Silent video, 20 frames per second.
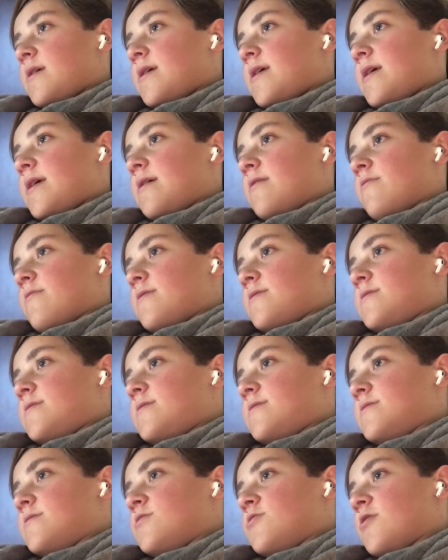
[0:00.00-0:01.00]
Erin
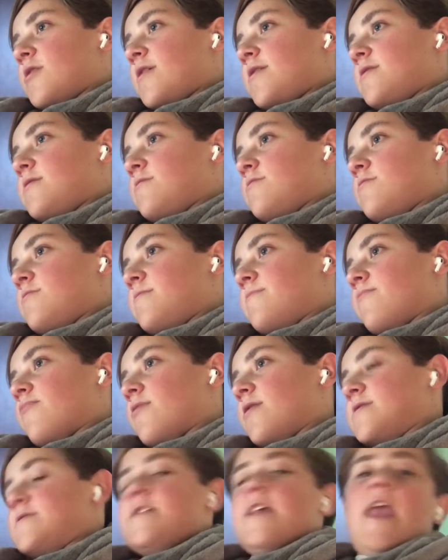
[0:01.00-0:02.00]
trying to
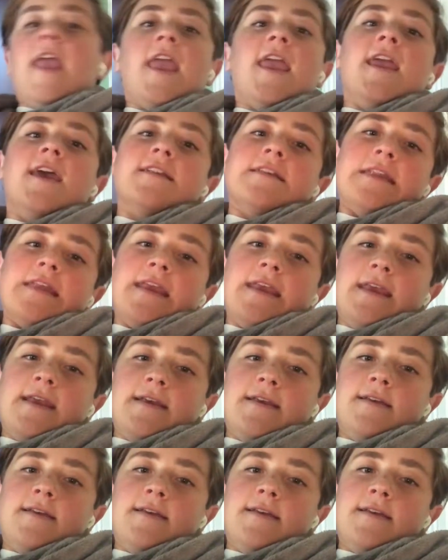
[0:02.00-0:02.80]
impress Andy